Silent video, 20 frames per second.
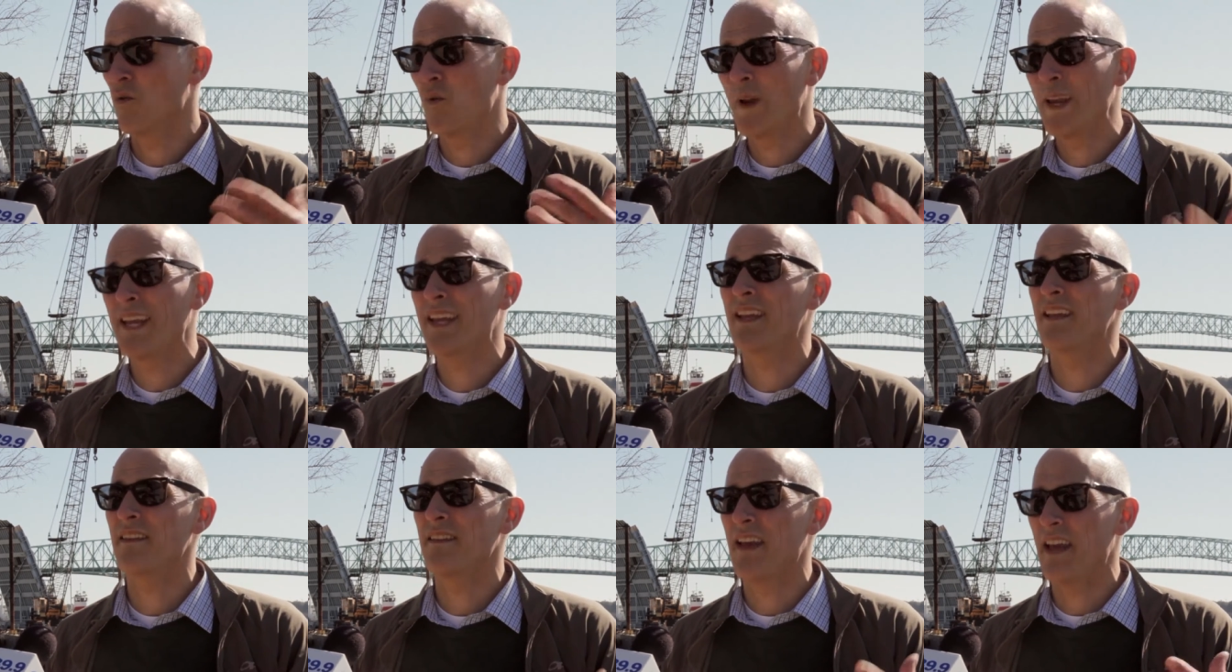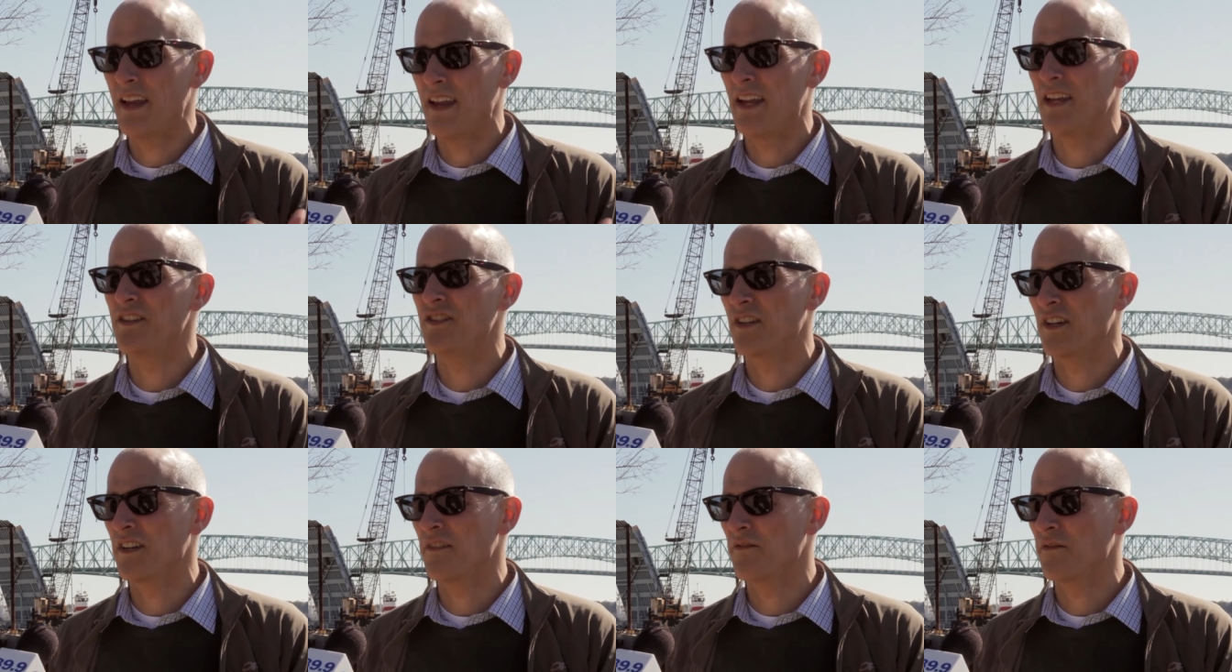weaken that
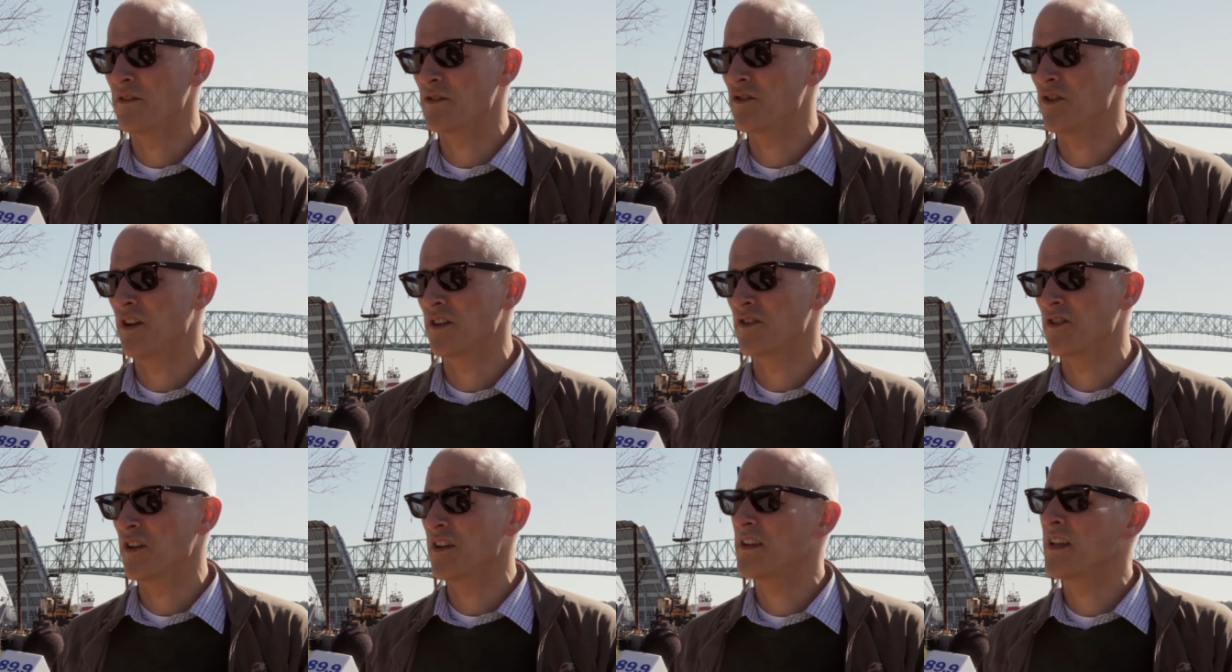aging infrastructure.